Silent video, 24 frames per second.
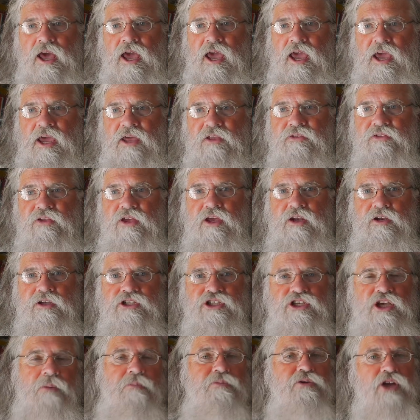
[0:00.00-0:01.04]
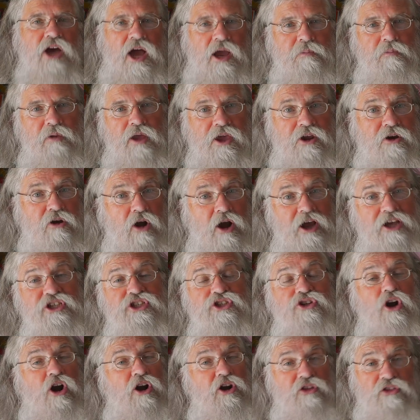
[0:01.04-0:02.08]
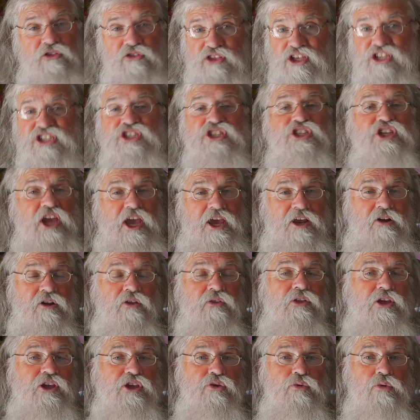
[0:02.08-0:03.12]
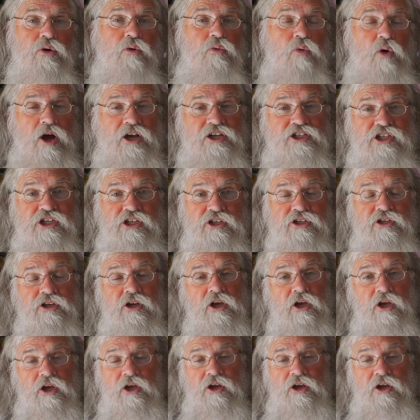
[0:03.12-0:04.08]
and then sometime later I started this channel that you are watching